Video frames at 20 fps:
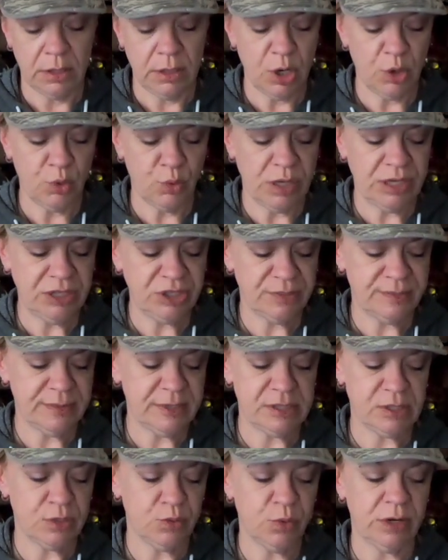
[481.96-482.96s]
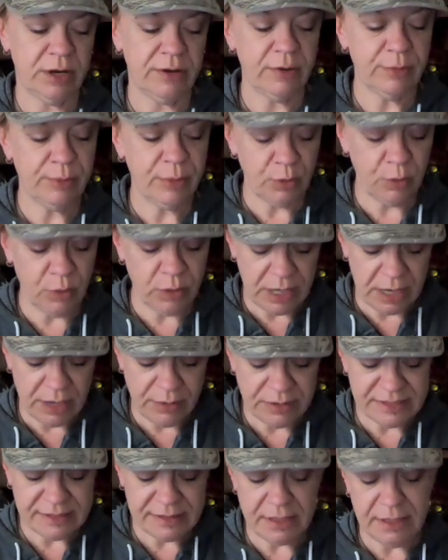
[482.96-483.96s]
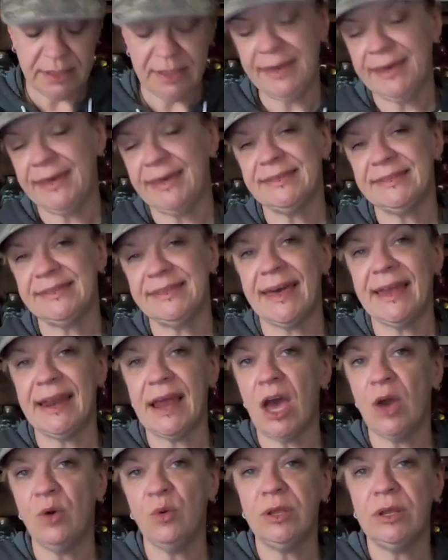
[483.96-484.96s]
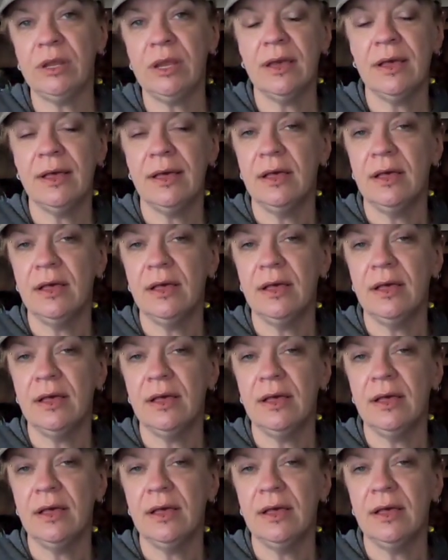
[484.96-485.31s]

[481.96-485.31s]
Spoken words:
arrangements or whatever. But what I was thinking is that I would